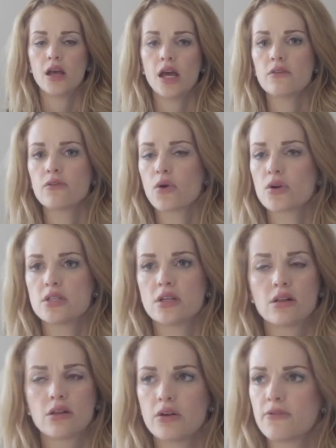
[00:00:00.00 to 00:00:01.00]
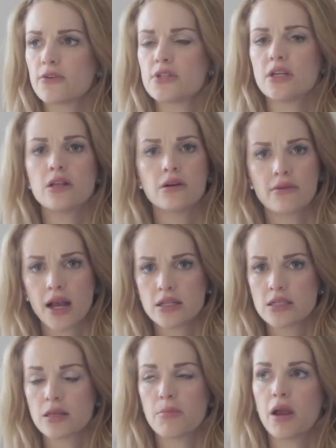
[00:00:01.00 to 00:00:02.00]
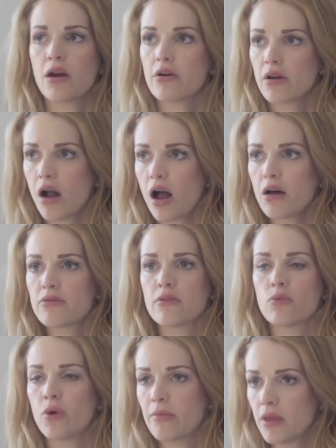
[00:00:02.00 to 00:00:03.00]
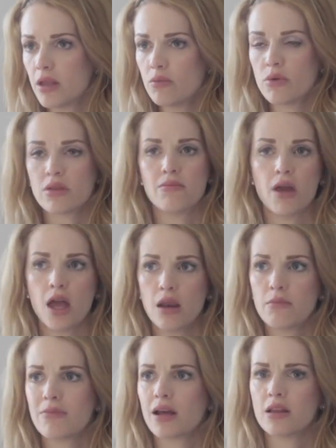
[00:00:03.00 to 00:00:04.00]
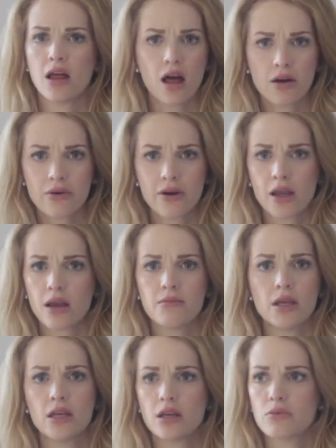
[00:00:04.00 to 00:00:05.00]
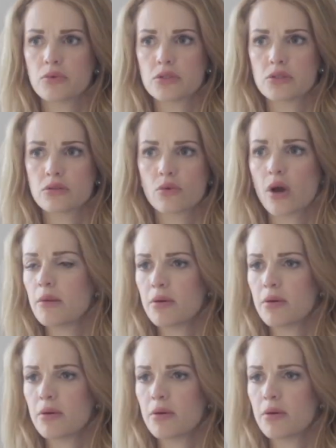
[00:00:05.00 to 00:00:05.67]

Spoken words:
And of course, it included fertility rites and the pairing off of women with men by lottery. I mean, it was quite